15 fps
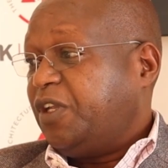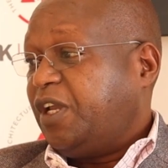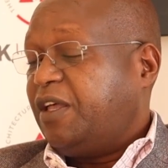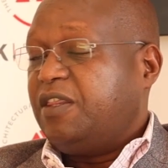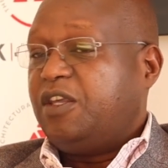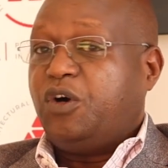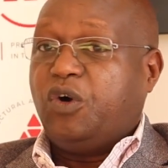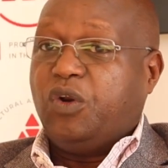
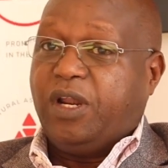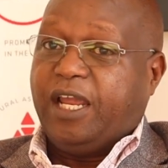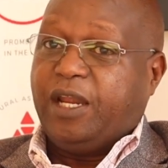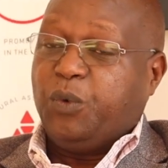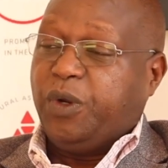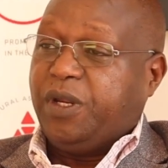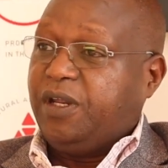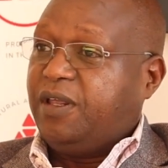and the
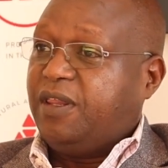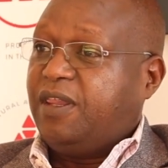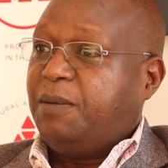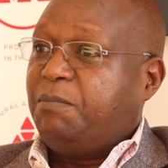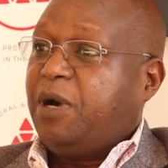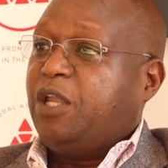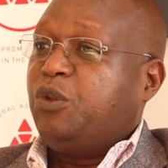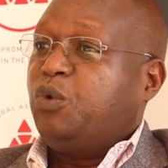online way. The
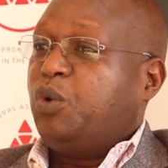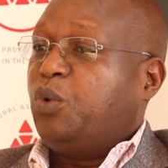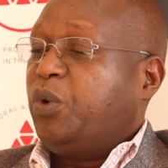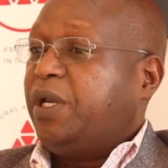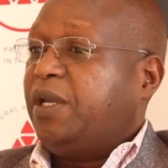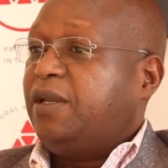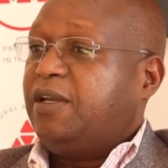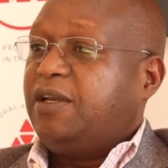manual
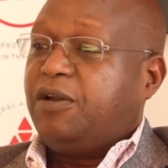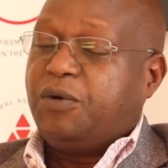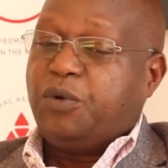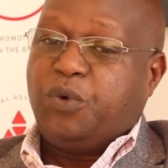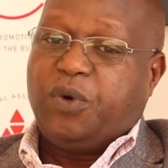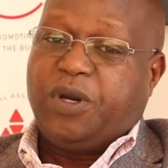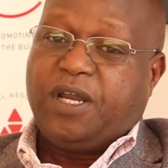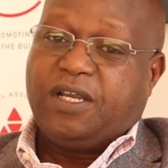way
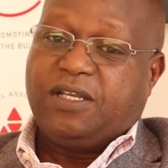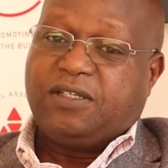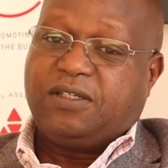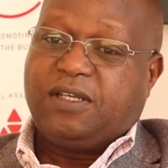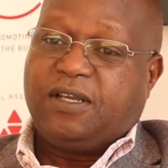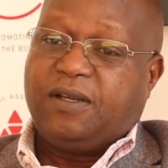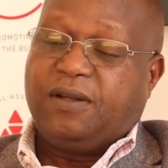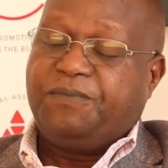requires
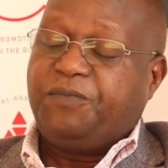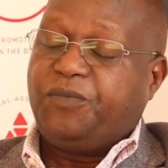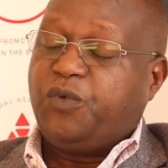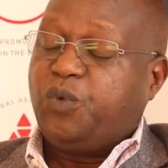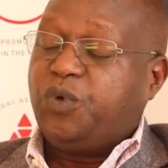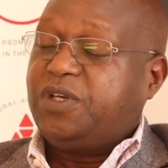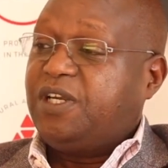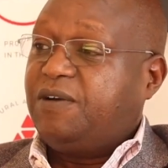
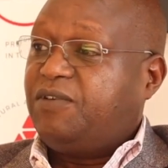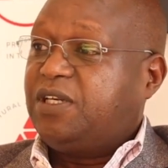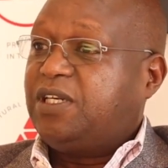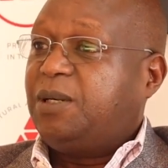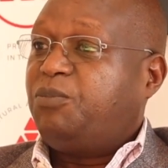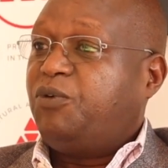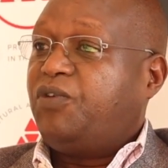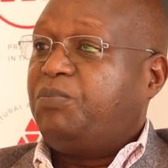whatever
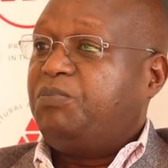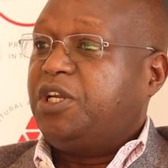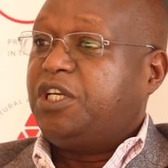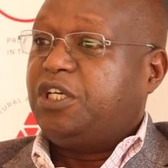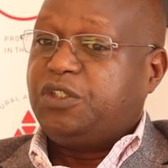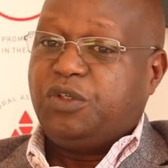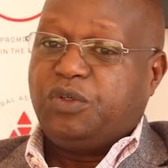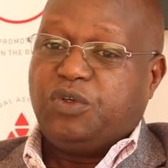type of
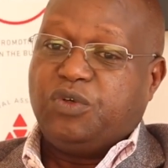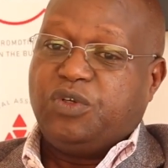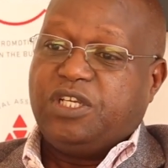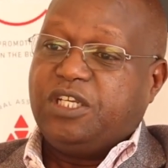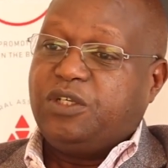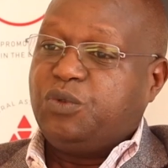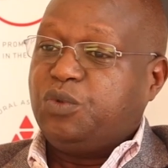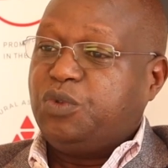application you
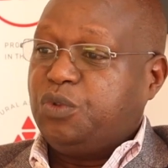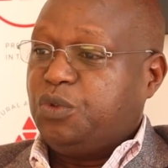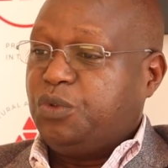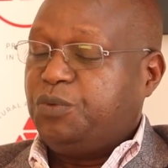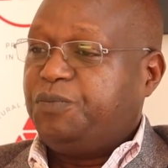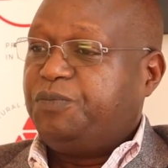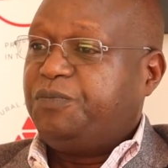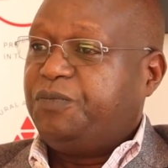need to do.
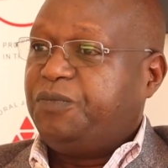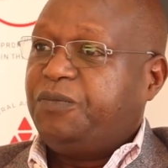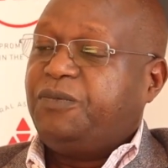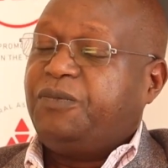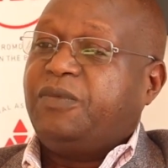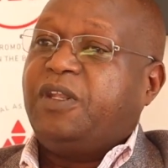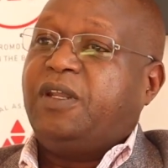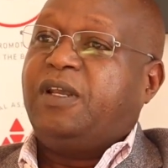
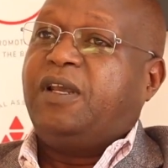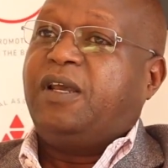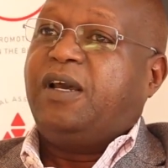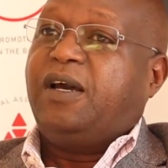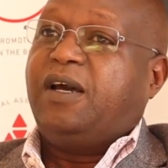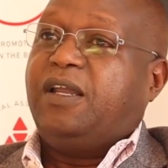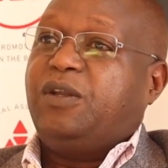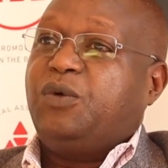
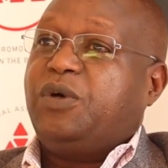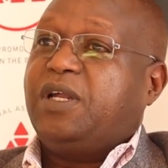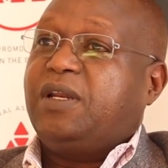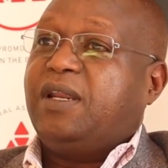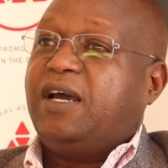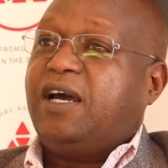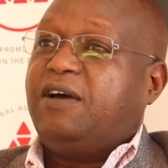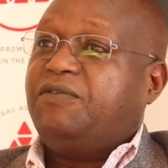You
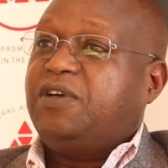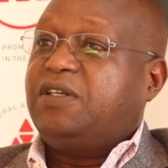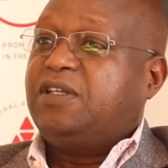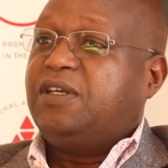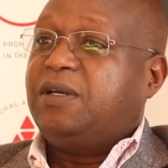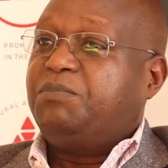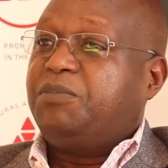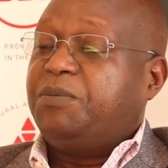can have it
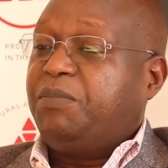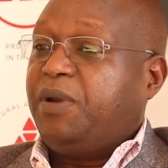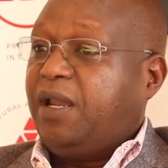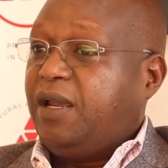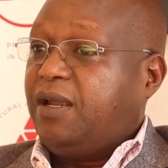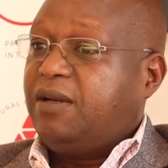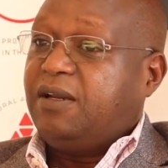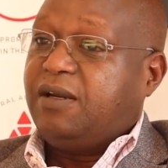
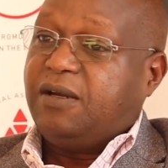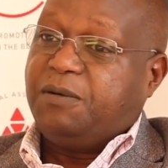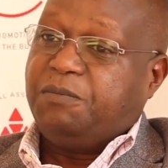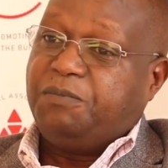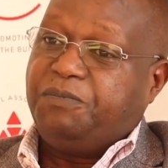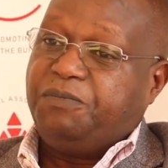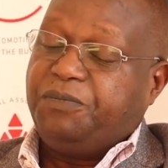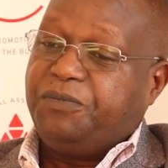prepared
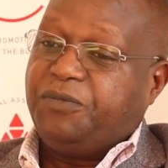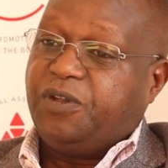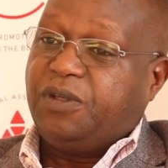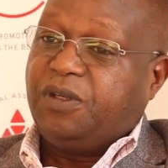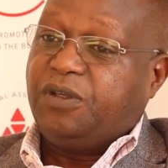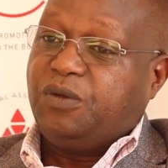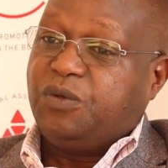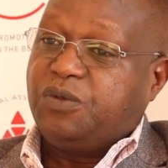
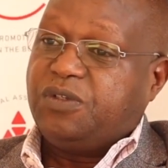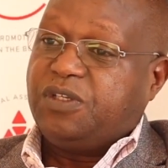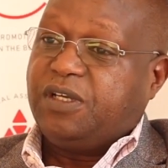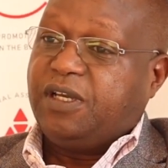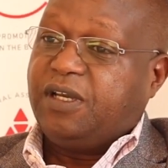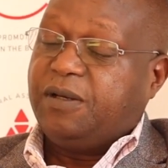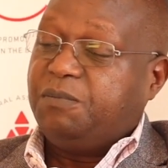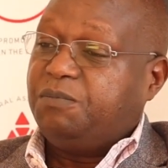
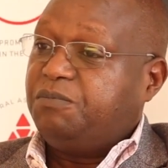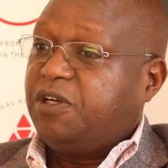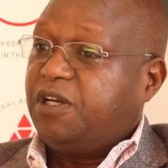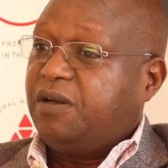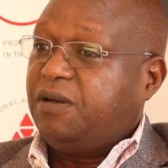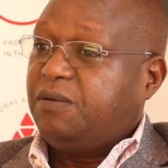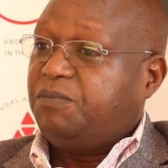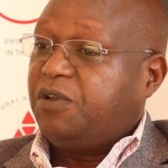using
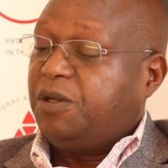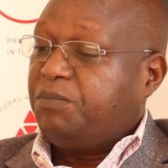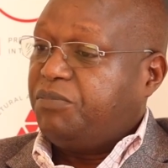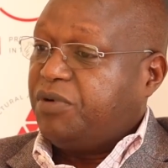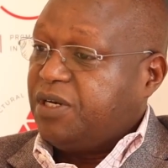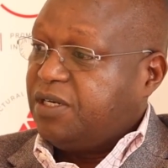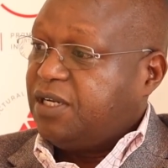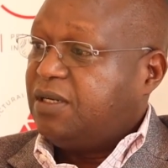
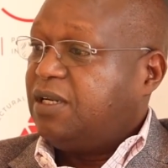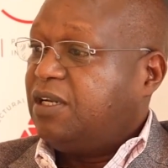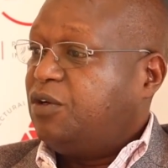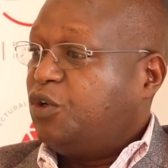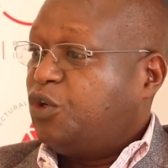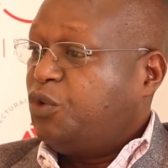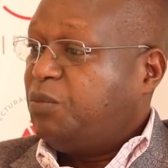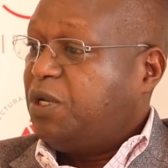printed
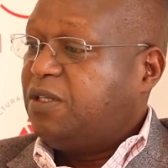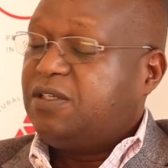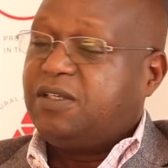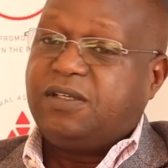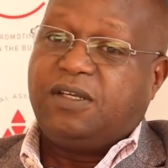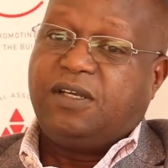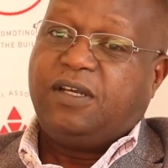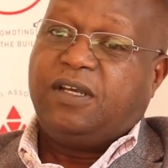documents,